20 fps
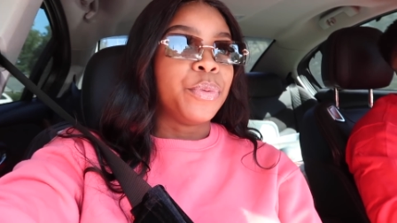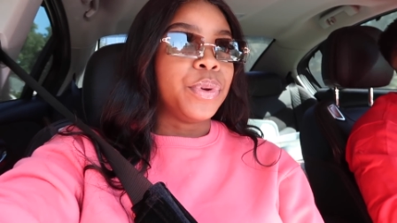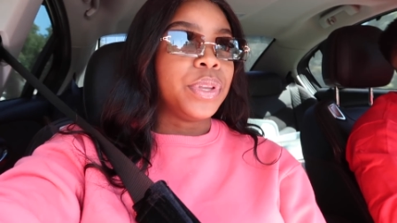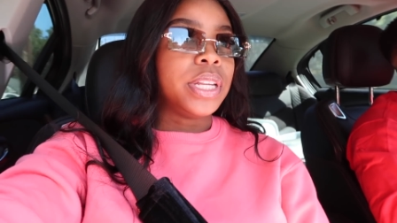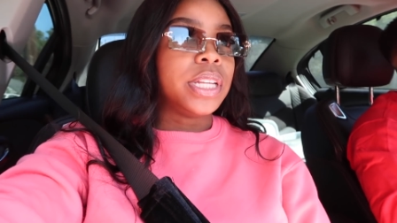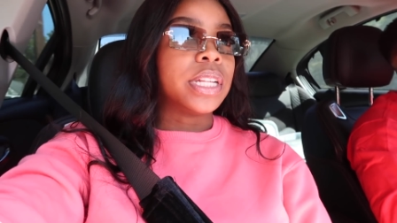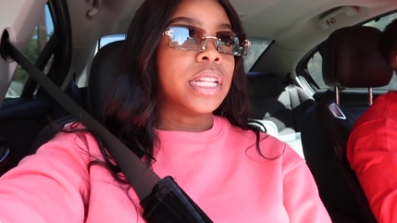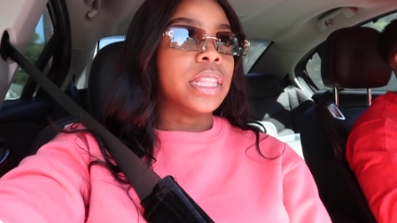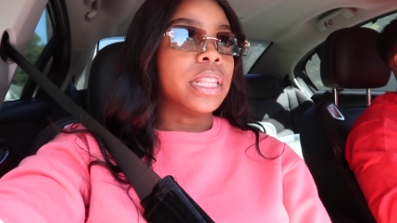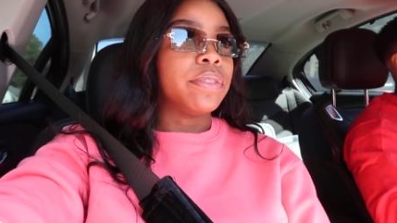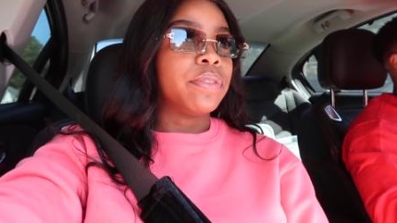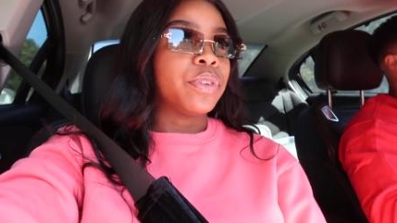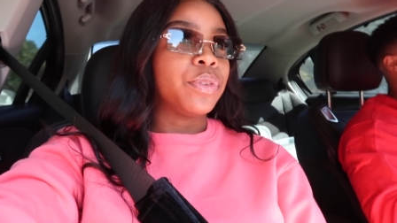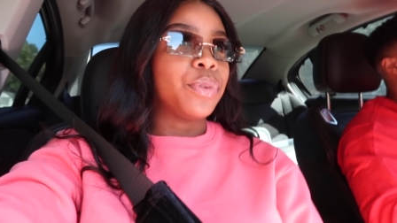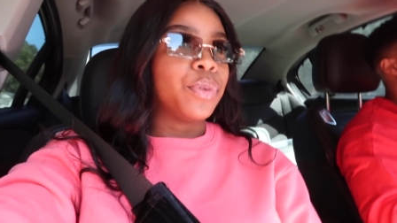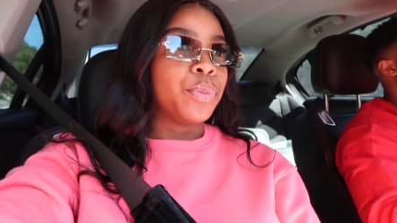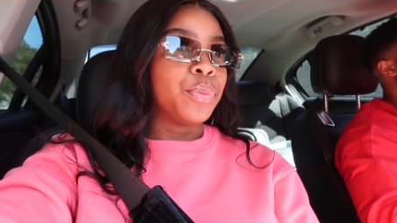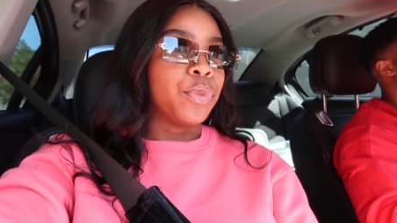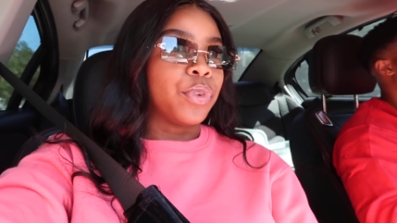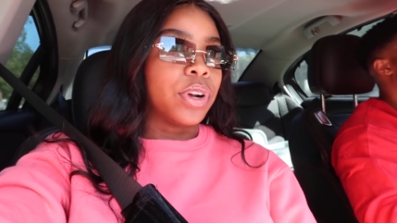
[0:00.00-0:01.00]
we need a living
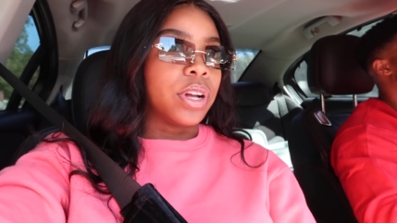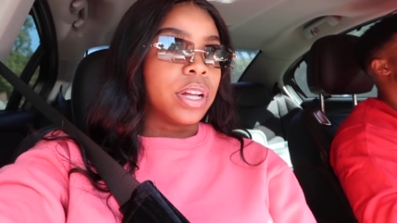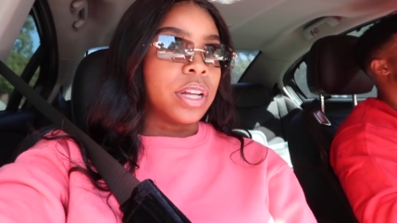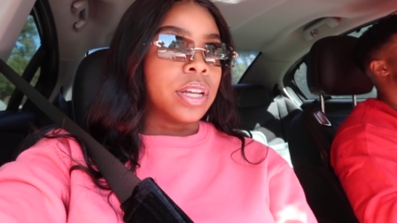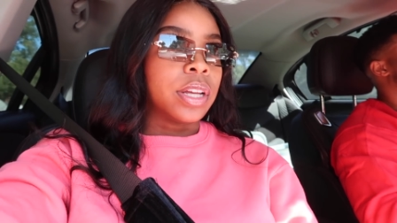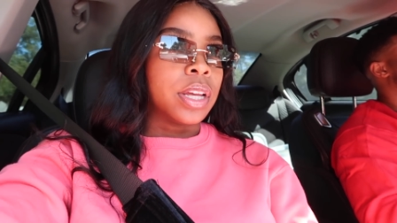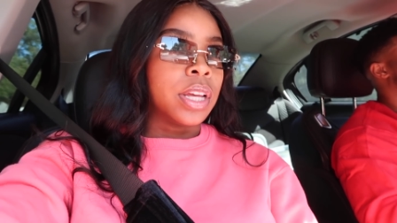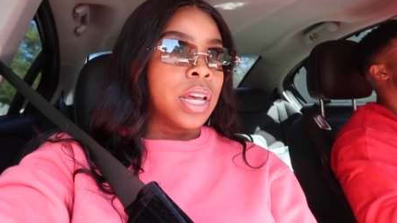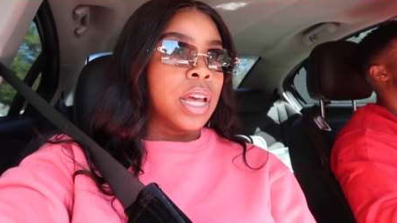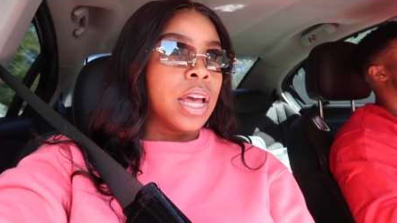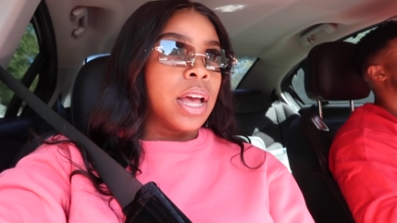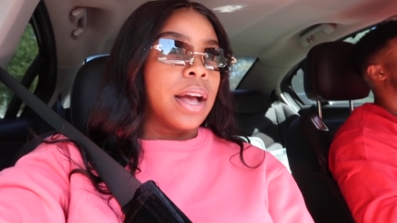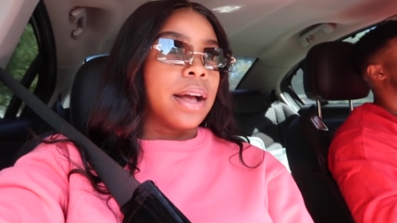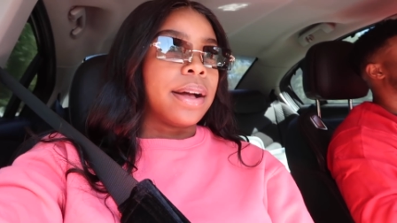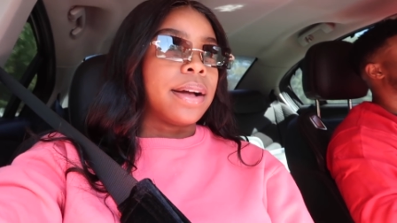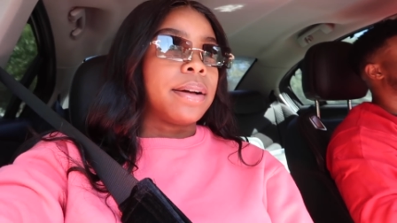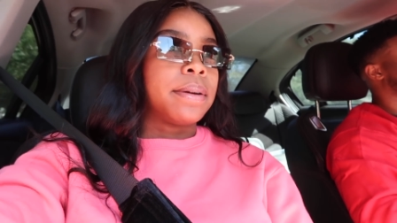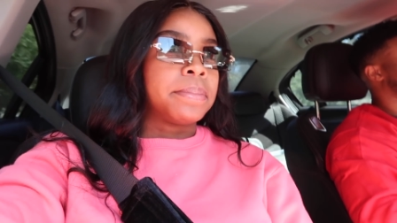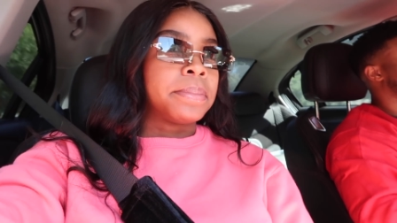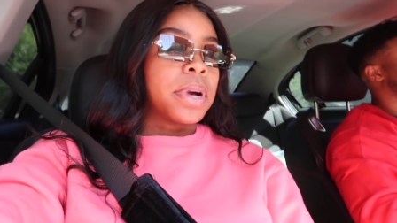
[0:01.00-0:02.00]
room rug
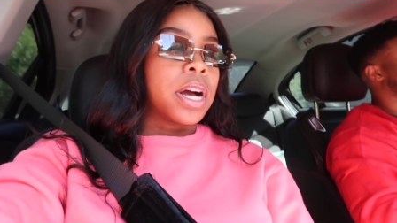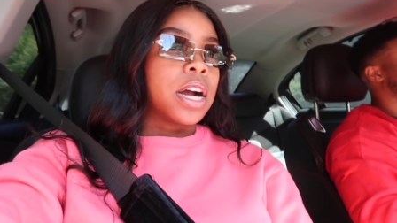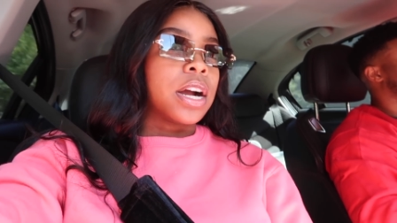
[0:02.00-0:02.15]
um,